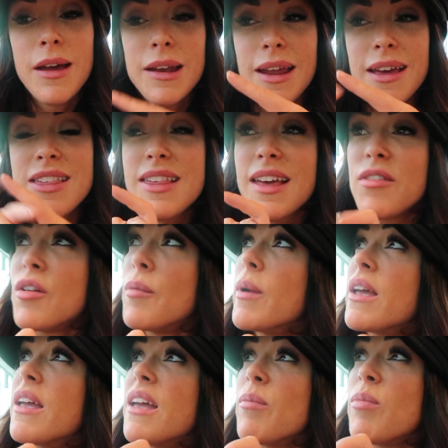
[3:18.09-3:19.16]
Lex after
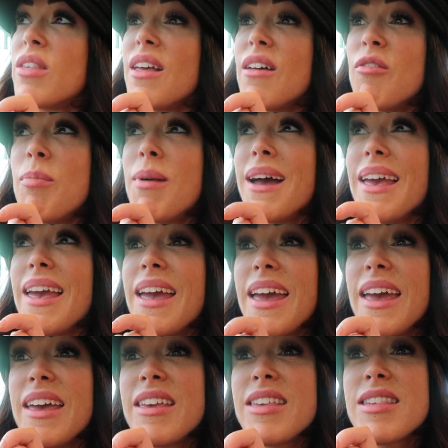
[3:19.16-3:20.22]
making himself
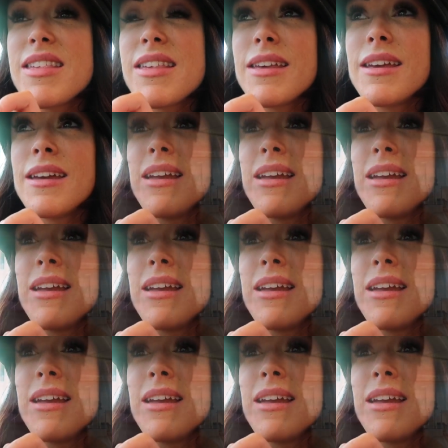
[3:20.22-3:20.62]
pancakes.